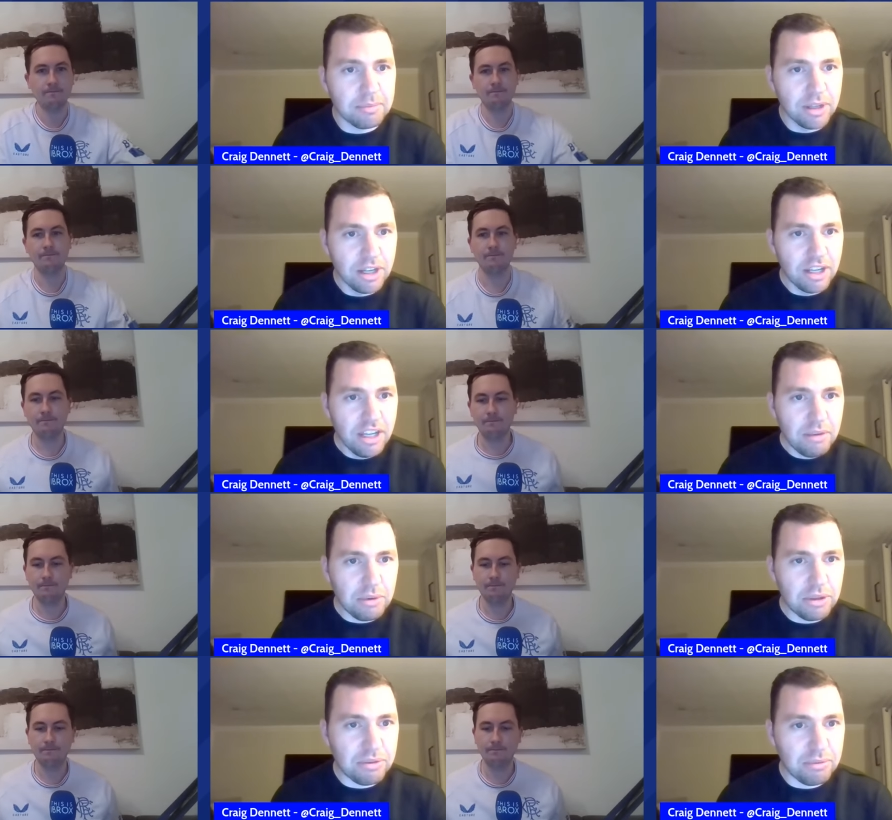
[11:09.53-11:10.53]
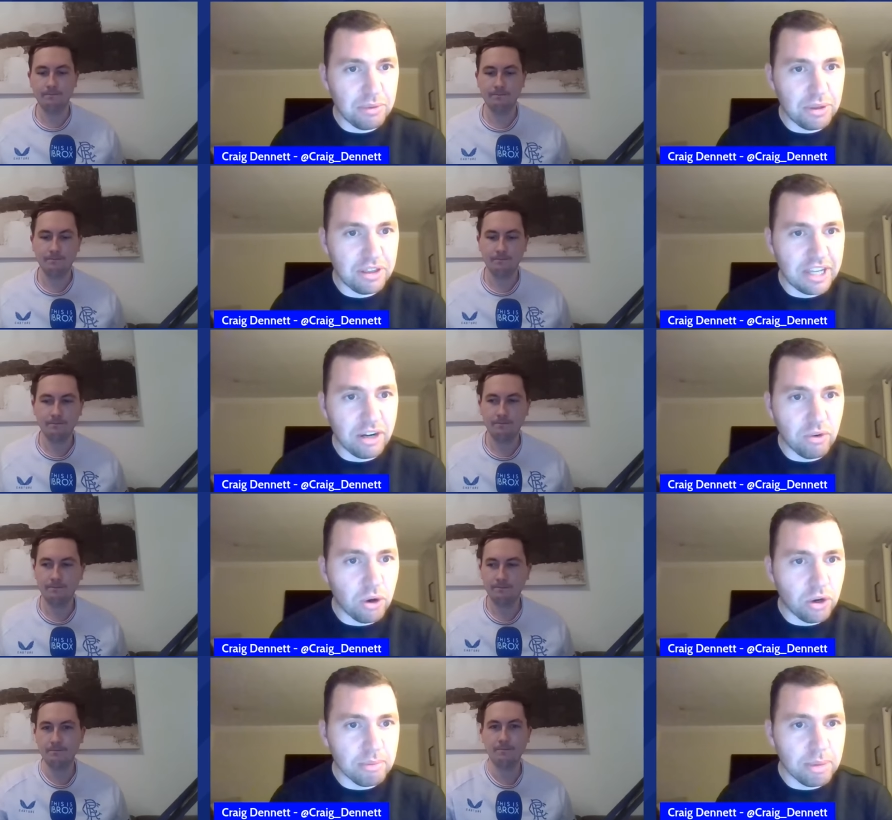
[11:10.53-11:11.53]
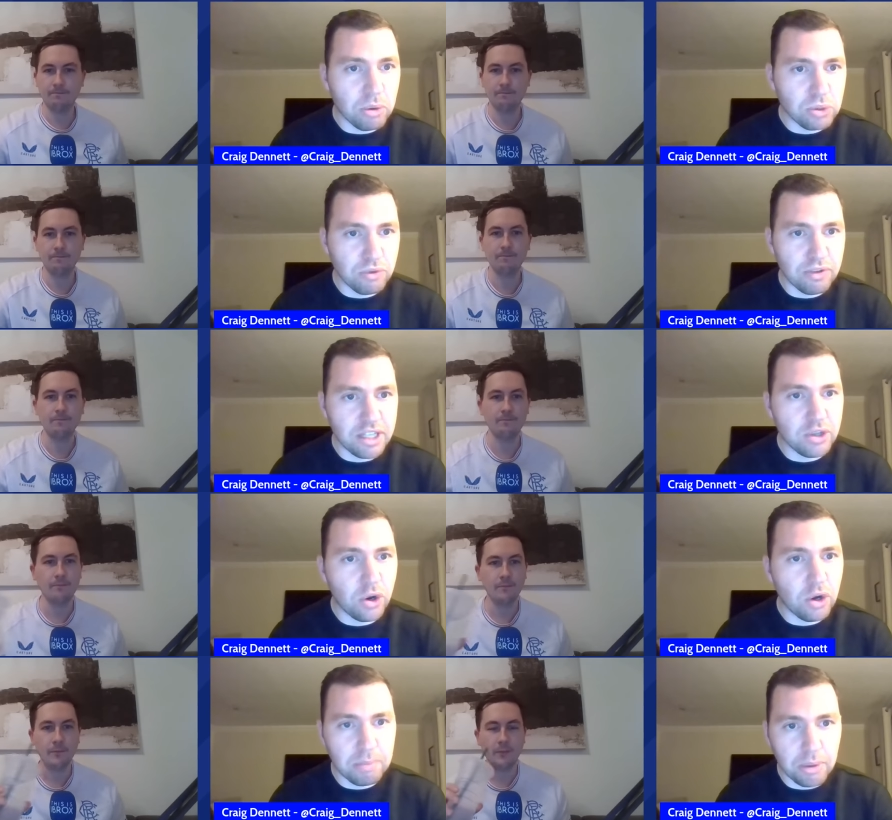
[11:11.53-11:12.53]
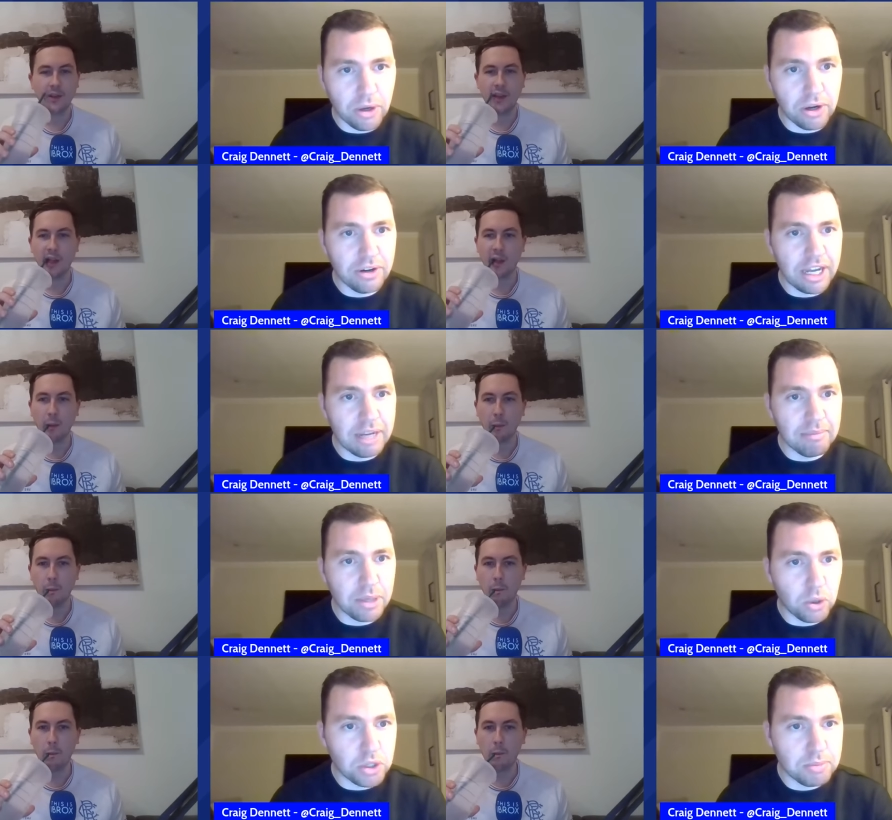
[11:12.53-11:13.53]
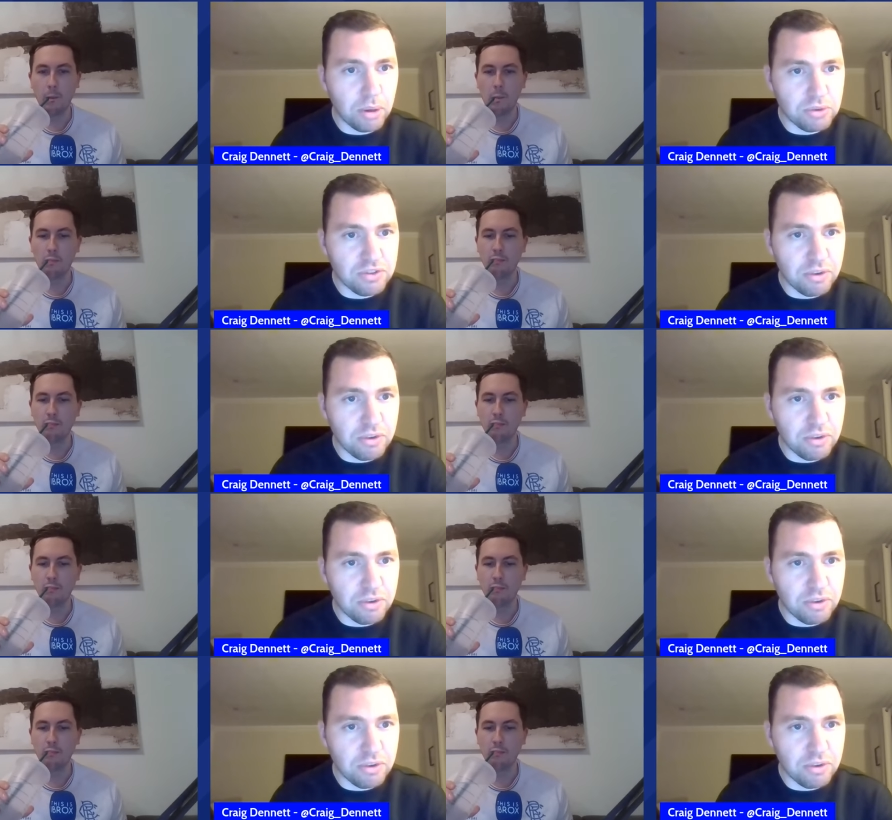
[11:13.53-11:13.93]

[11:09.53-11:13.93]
Speaker 1: him with with kind of longer balls over the top or um, cross balls